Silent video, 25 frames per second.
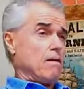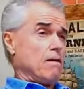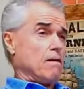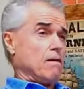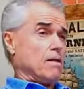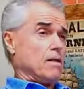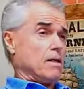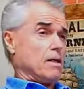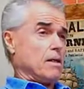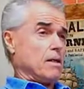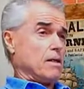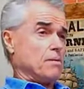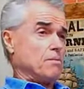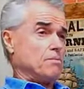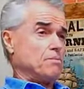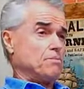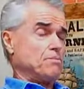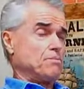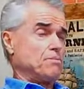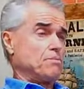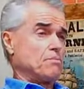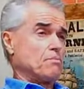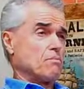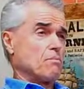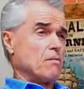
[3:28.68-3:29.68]

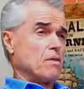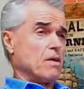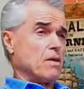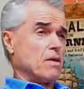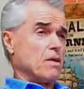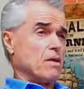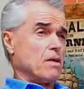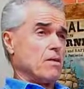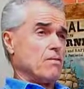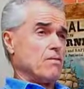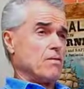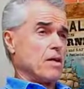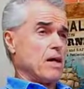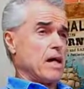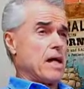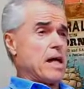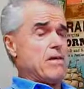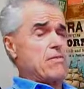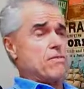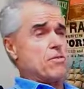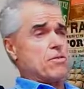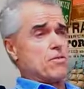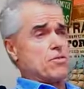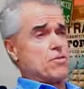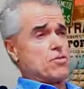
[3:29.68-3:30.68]
If you
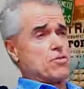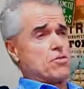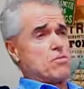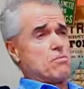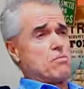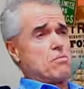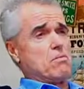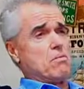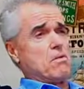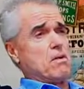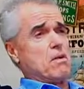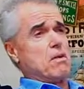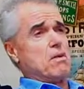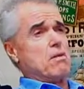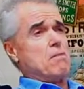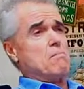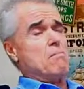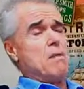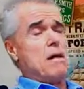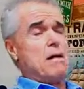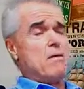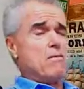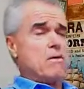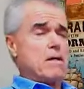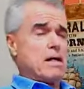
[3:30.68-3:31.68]
have those
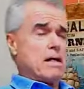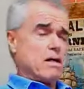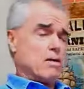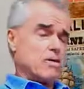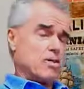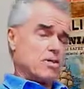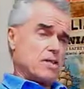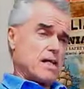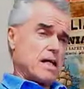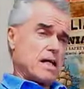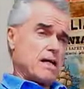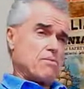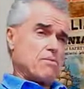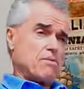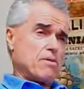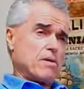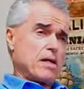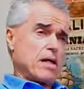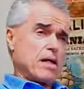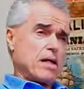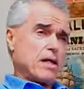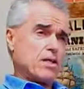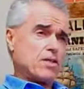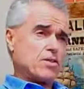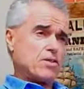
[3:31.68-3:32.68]
mountain house type
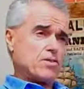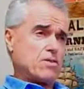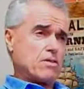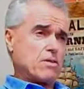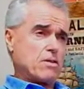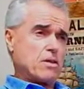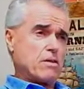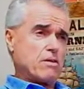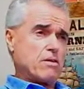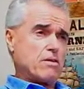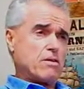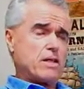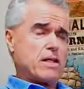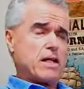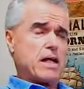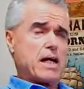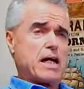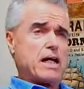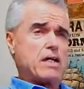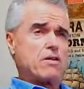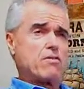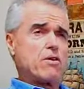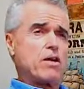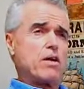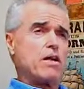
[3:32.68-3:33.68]
things that are
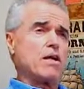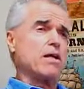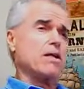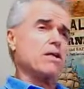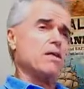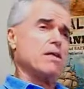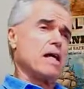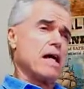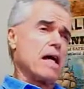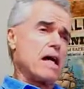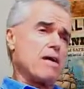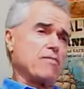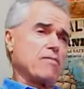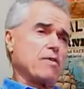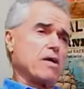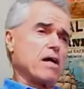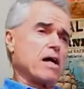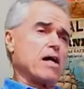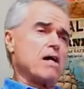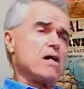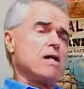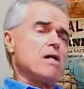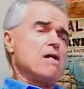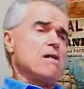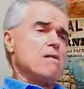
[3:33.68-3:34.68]
dehydrated and you have
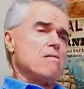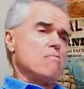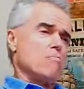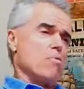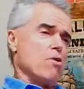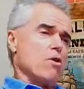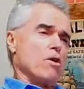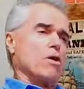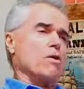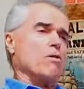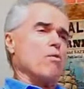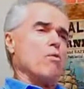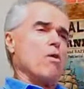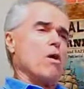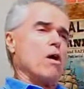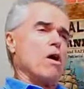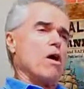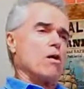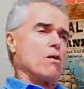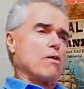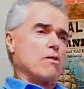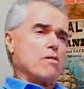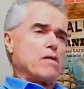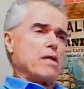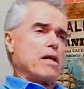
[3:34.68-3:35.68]
to boil
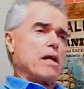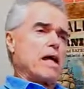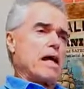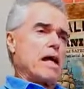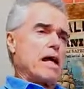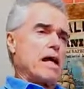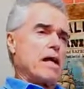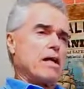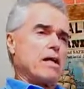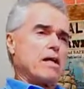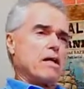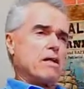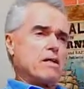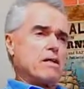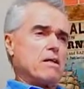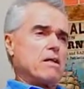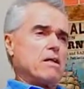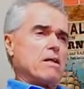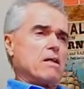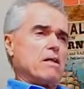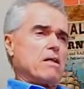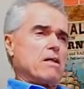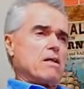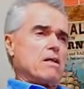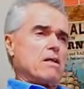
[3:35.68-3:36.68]
water, then add it.
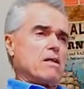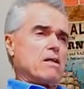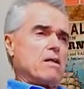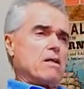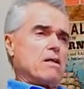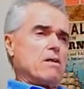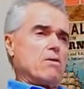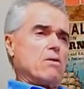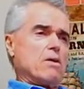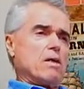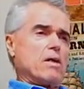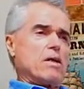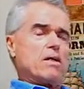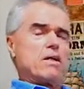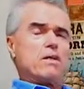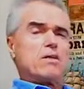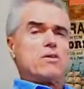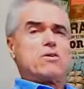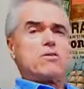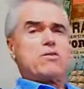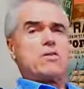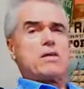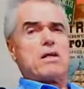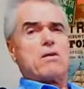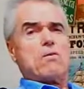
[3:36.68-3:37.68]
You know, what are you gonna do
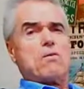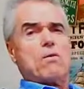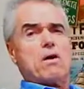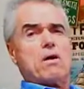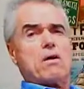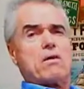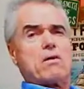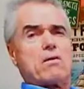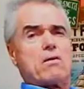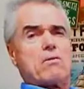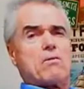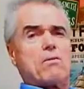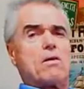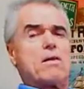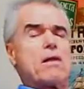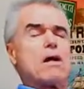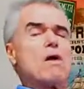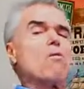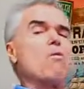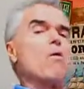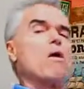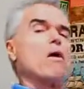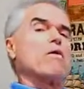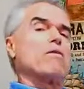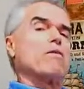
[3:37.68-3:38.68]
with that water? Well,
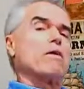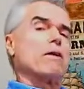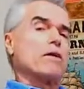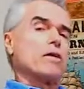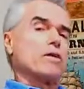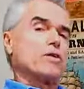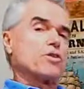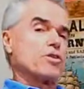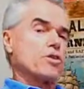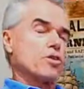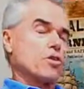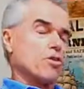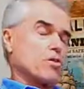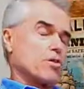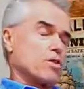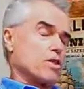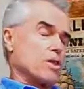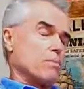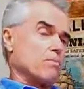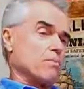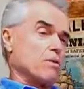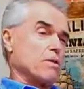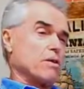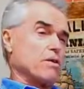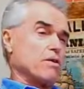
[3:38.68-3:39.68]
that water, I guess, soaks
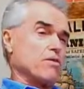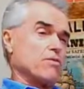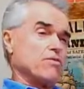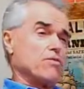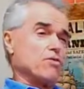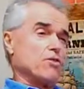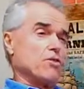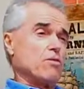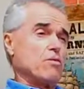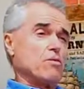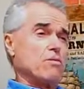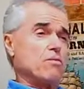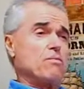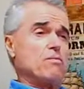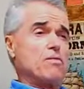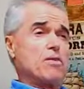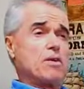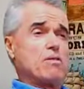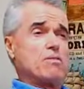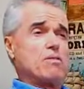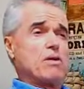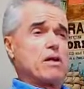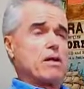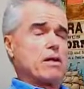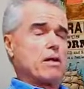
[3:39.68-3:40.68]
up into the food,
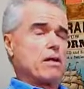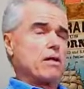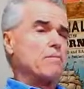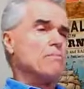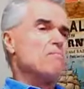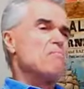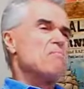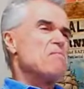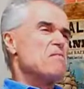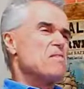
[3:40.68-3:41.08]
theoretically.